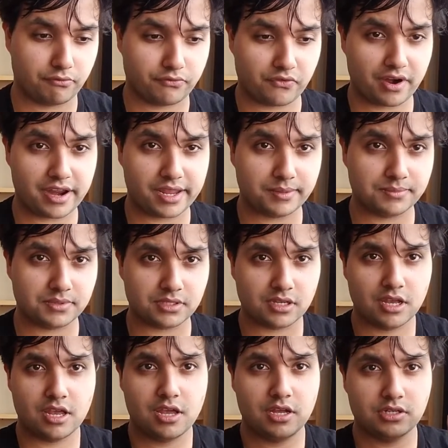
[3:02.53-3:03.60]
frames
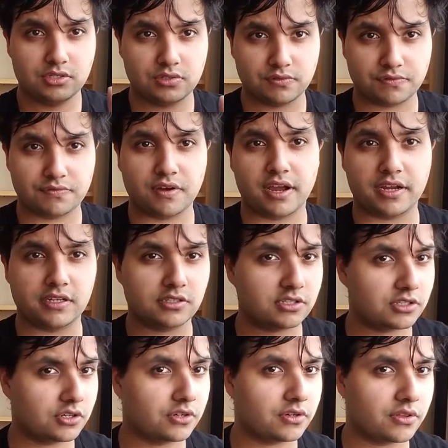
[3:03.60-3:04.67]
to find
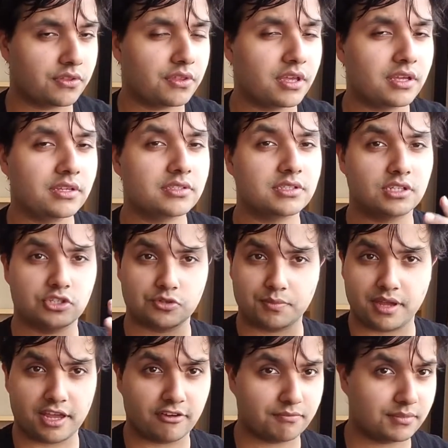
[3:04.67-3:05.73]
certain things that you
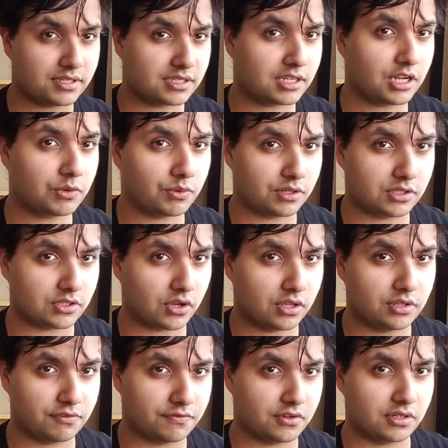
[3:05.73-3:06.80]
may have missed out when you saw
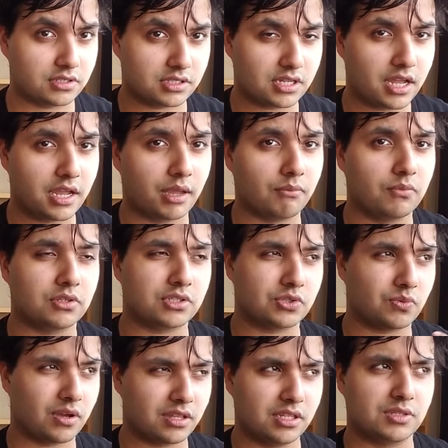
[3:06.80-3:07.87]
it the first time, which
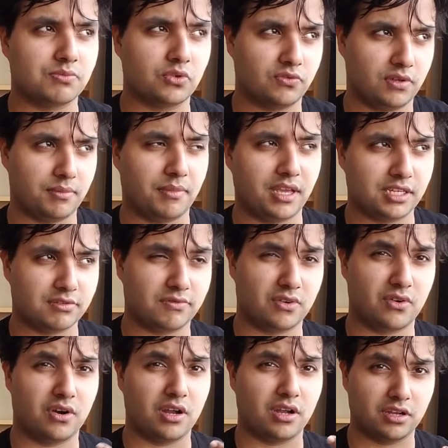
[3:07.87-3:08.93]
is why this movie makes
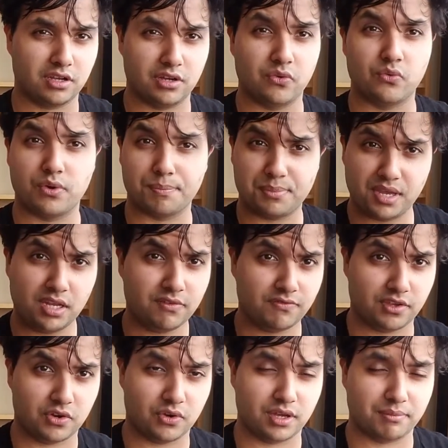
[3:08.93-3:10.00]
for a good repeat
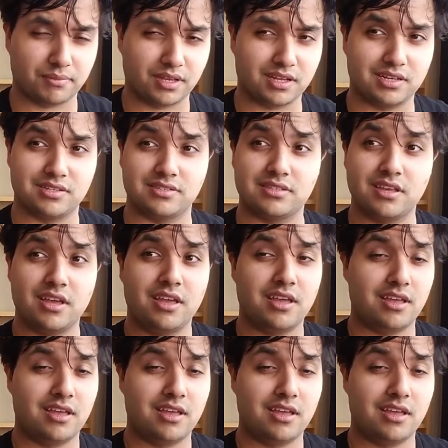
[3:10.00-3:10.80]
viewing, because,